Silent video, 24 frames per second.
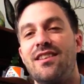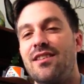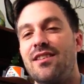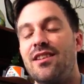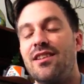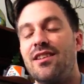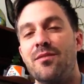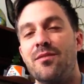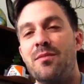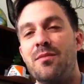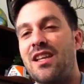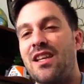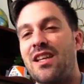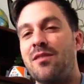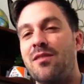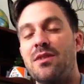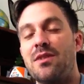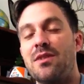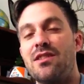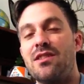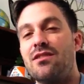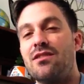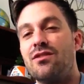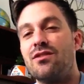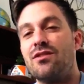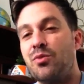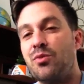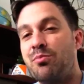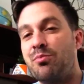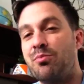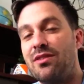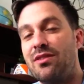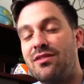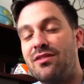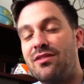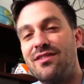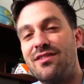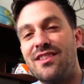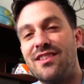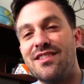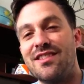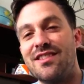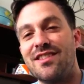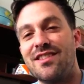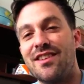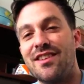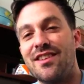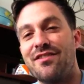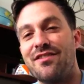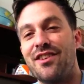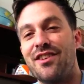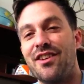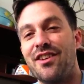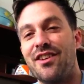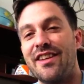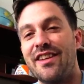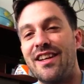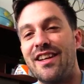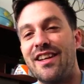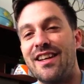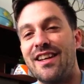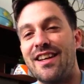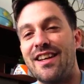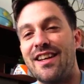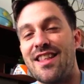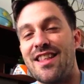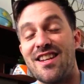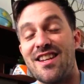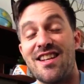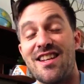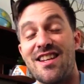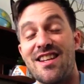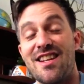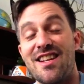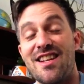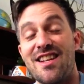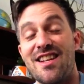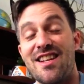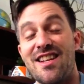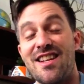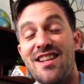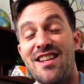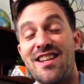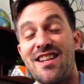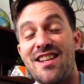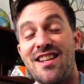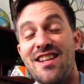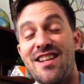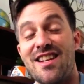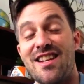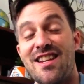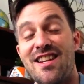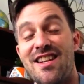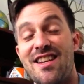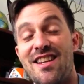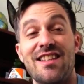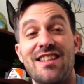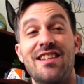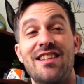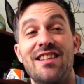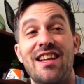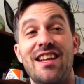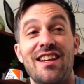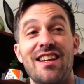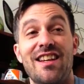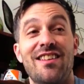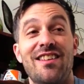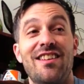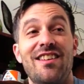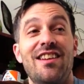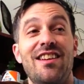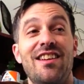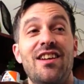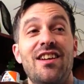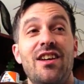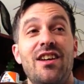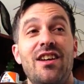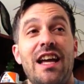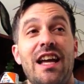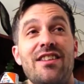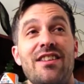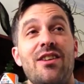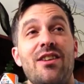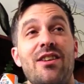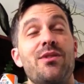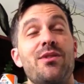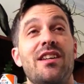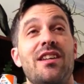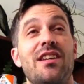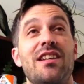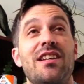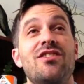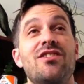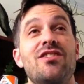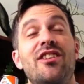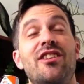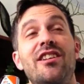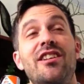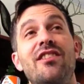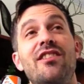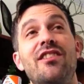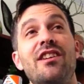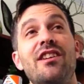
making me soup and stuff all day, and then the next day, as I was starting to